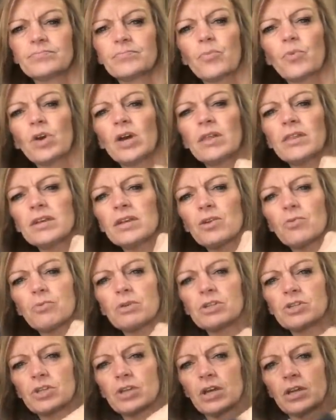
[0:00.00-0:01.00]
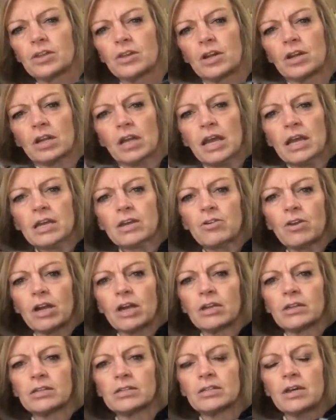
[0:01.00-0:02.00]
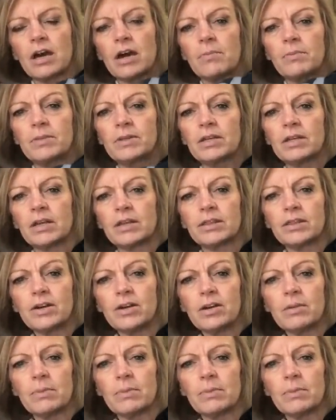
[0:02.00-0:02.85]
Well, I think originally I thought a light gray on the top, and then I thought